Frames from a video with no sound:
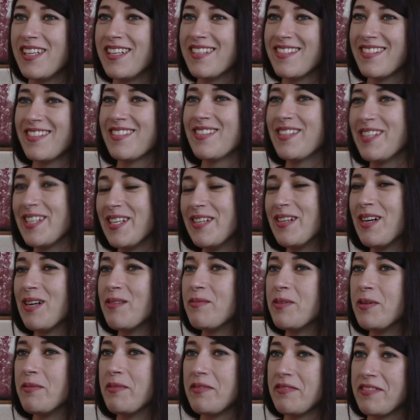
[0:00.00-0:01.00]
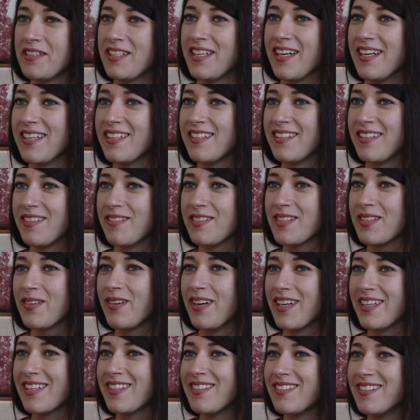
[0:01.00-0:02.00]
listen to a new album every night and it was quite
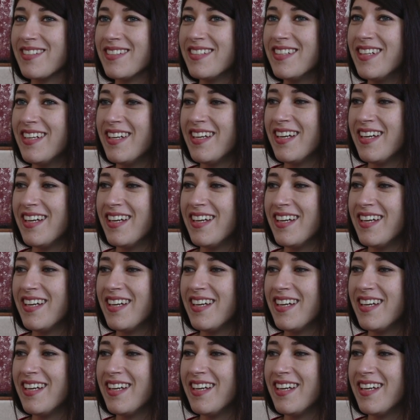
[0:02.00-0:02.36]
cool.